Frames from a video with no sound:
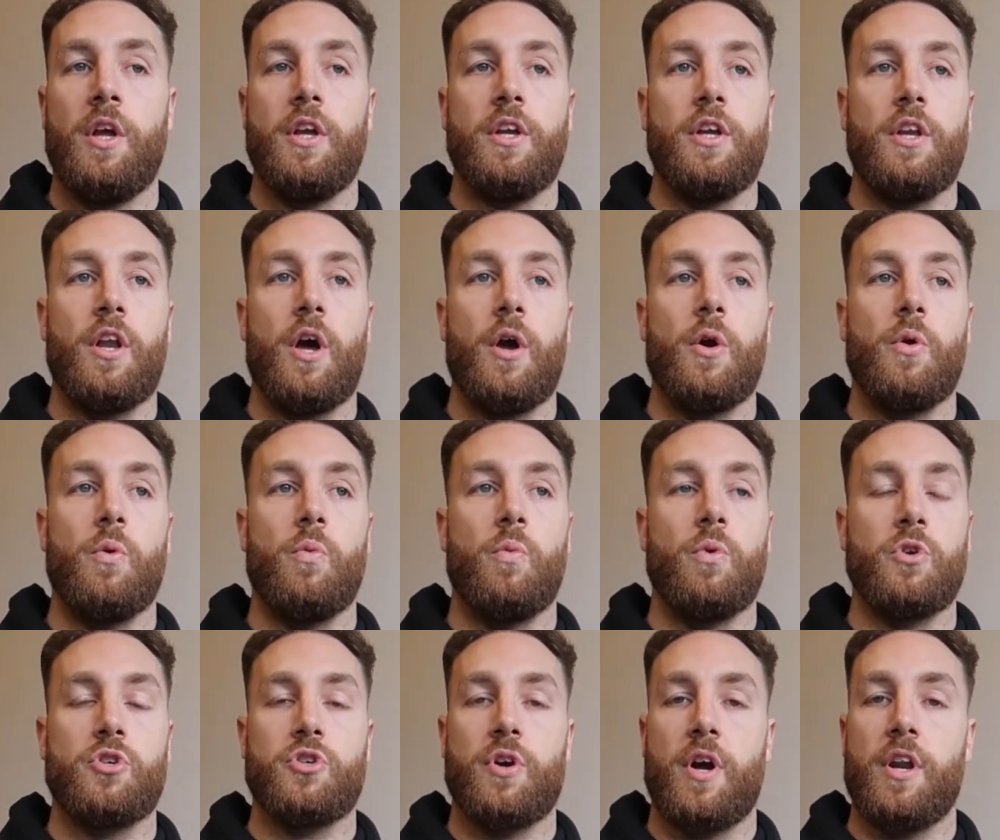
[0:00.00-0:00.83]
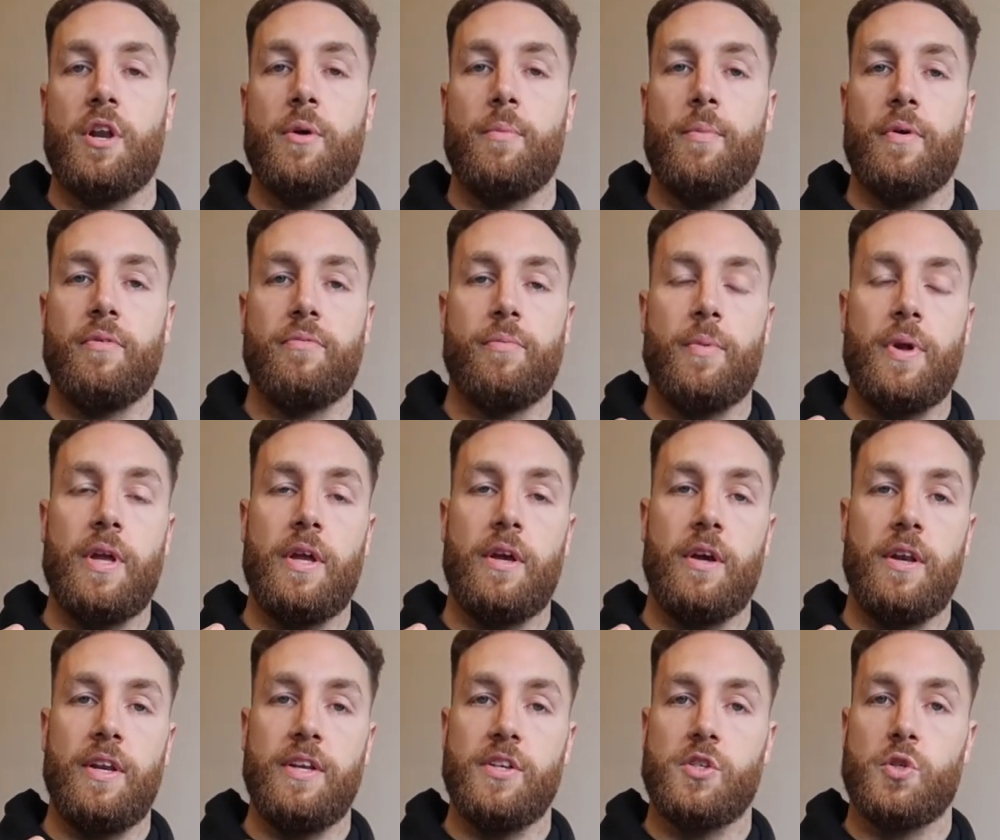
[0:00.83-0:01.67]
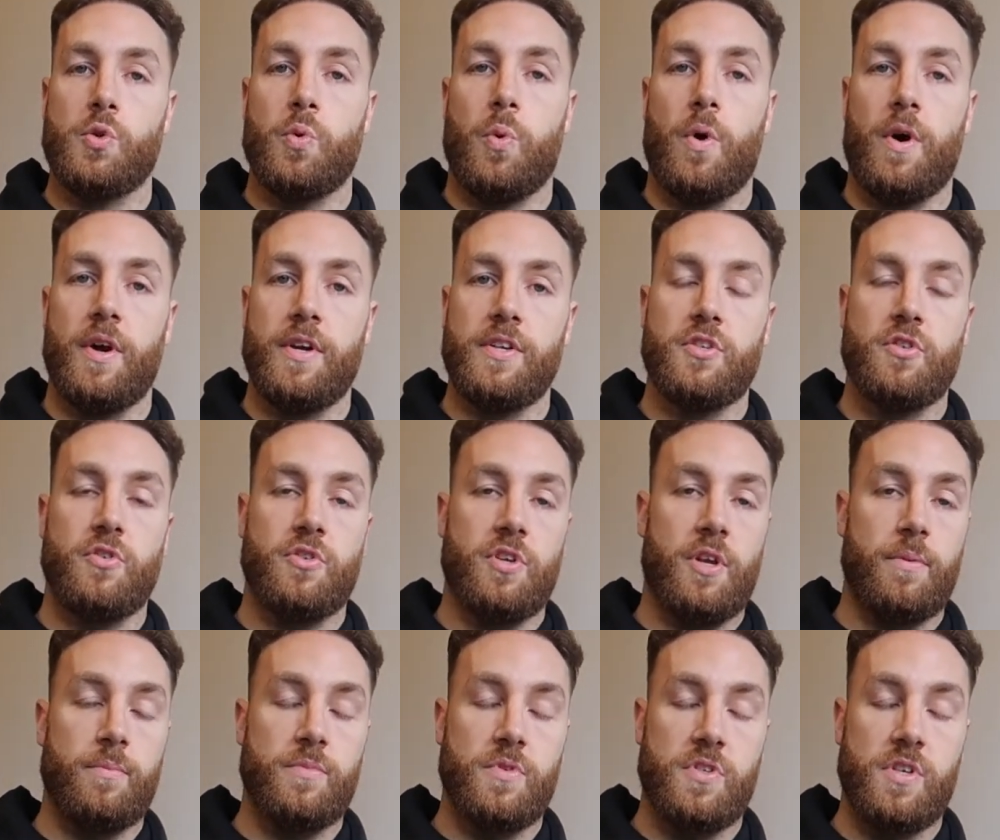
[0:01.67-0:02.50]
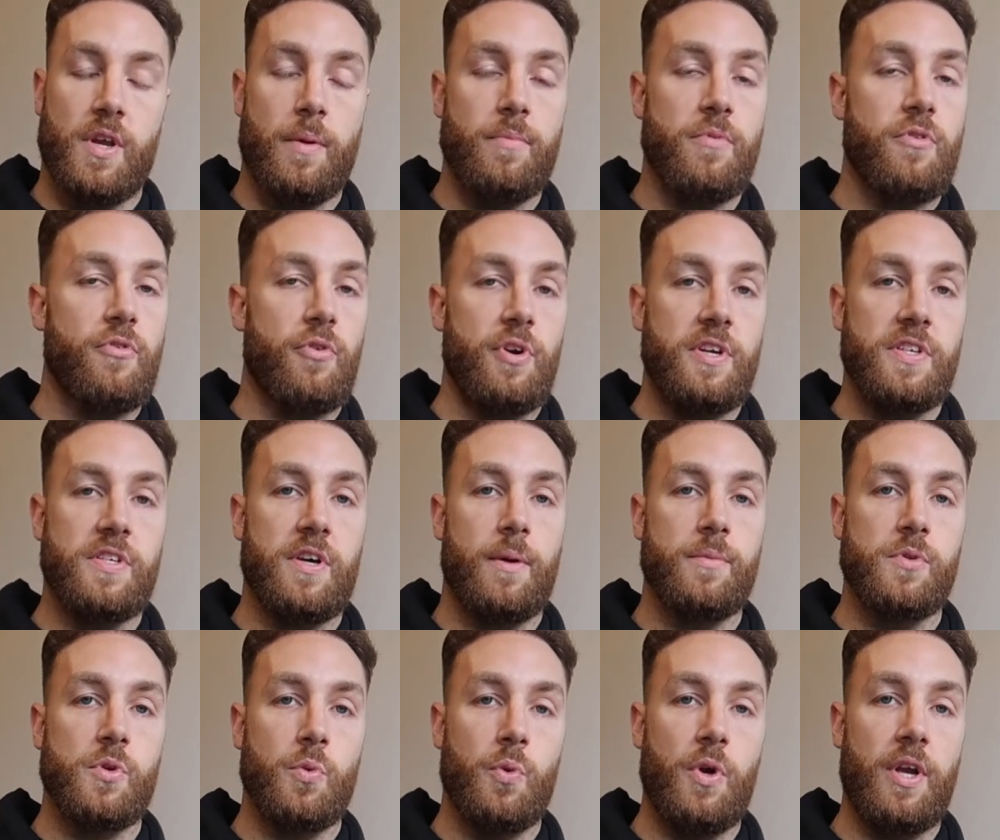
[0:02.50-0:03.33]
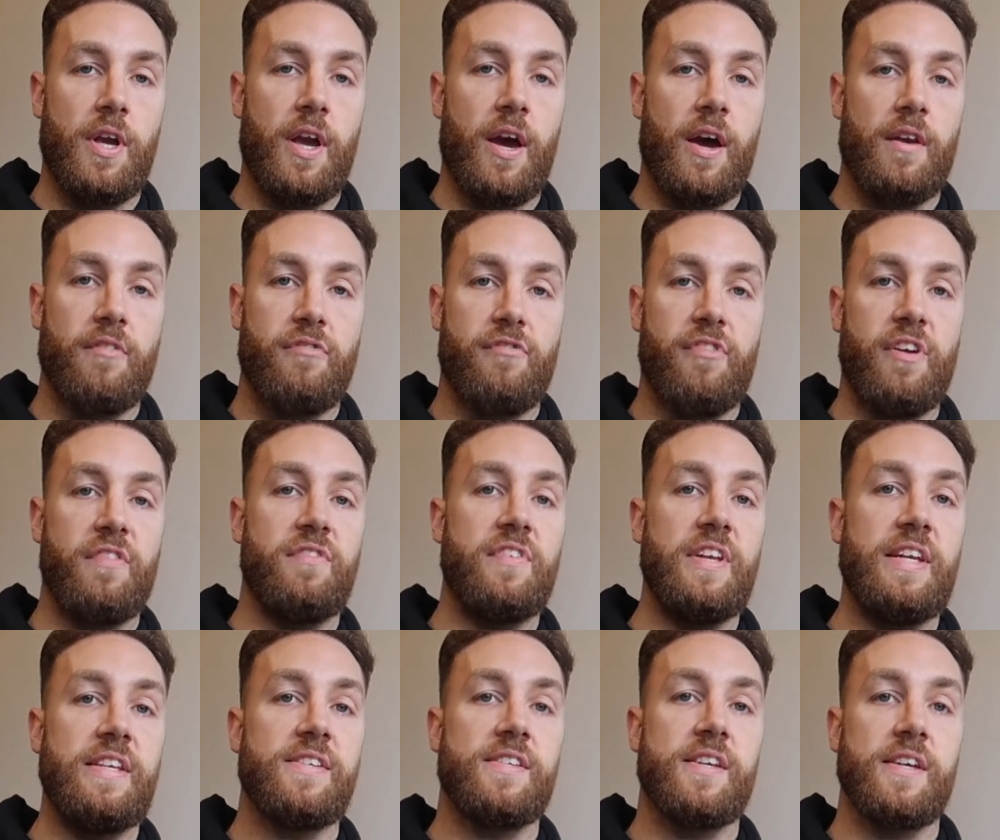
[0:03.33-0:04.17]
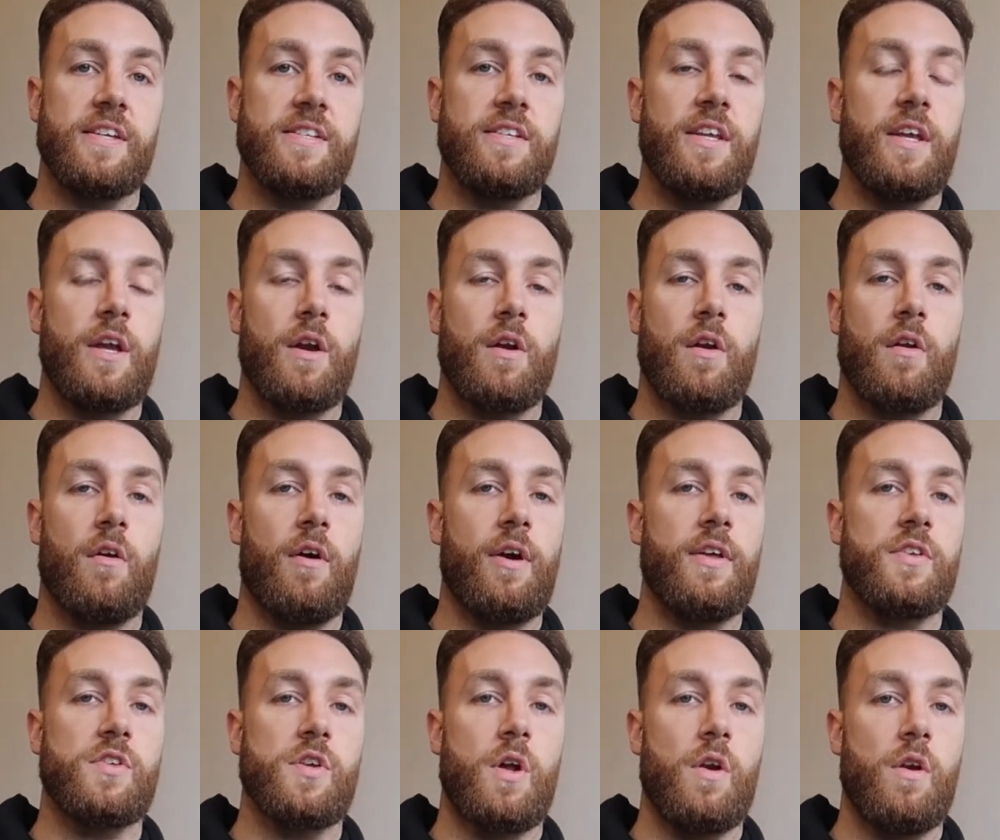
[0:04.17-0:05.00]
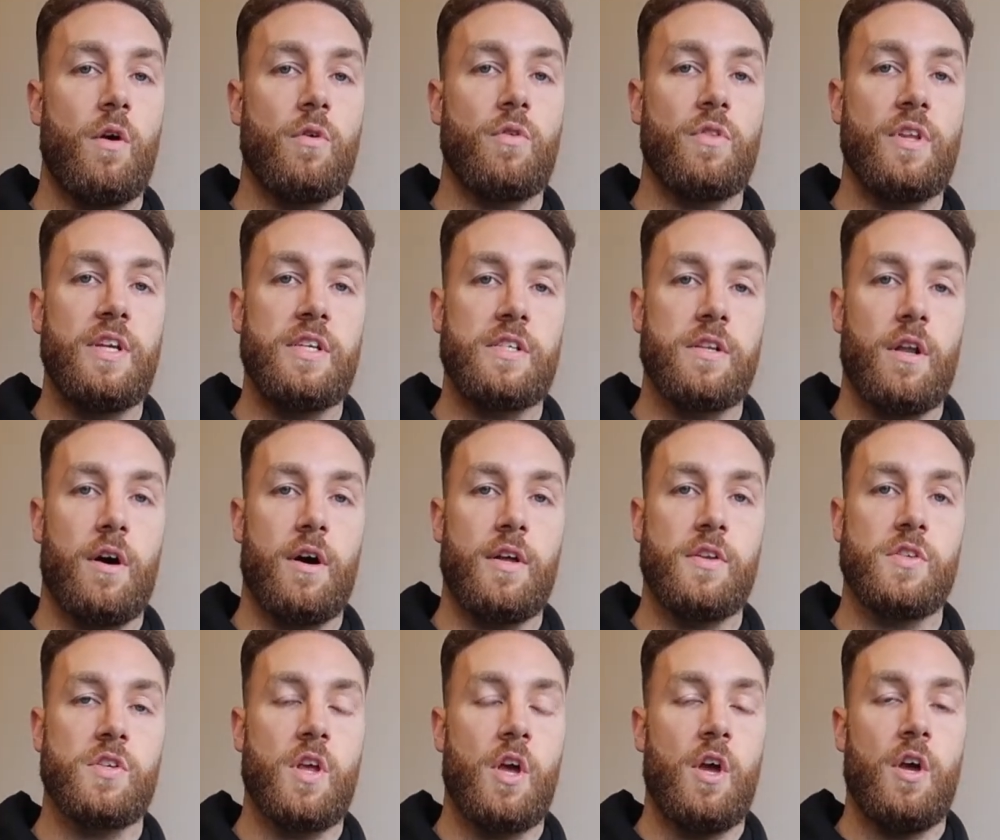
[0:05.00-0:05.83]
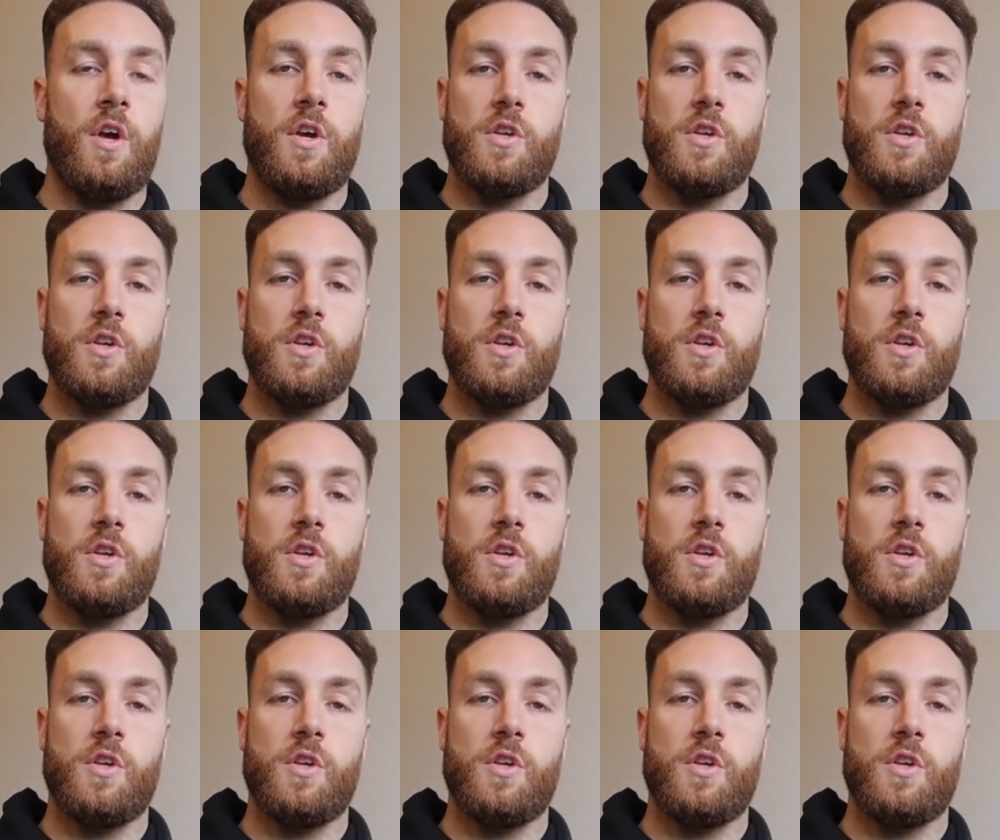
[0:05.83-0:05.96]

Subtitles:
you know, were training with me at least twice, some 3 times a week, had 15, 16 clients along these lines.